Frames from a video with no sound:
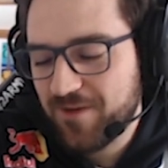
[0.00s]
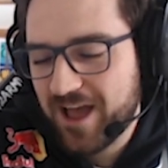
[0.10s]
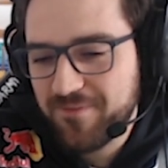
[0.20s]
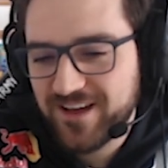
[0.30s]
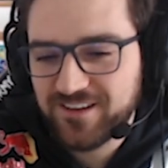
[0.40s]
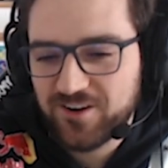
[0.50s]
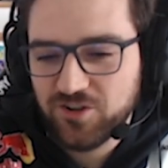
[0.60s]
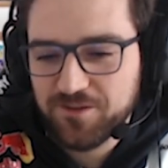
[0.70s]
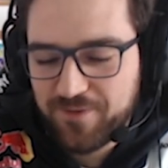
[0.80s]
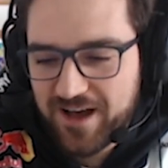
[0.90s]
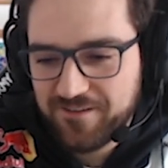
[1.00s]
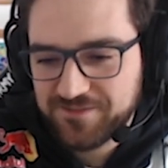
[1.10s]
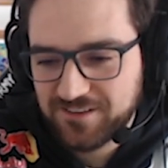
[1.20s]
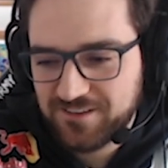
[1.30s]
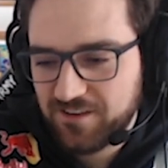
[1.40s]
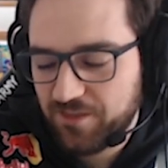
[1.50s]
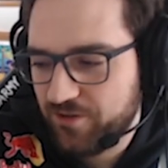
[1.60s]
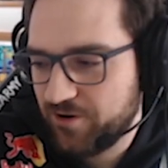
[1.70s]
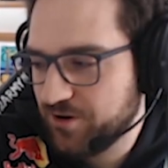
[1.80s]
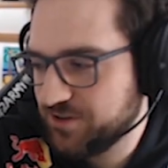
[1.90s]
I might get all the buffs until the
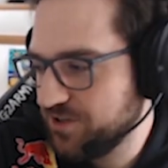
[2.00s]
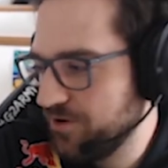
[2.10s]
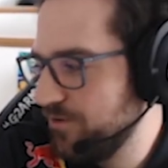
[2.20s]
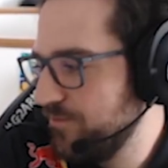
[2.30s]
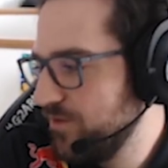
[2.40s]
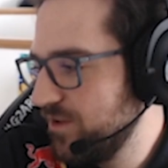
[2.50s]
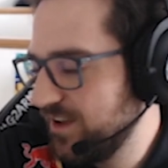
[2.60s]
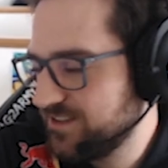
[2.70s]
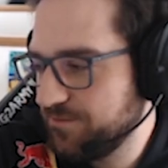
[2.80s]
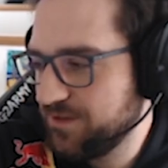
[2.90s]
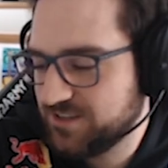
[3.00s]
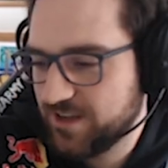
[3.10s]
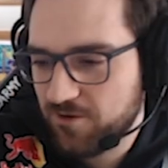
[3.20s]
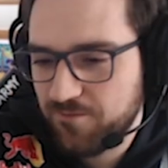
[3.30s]
third or so, except the second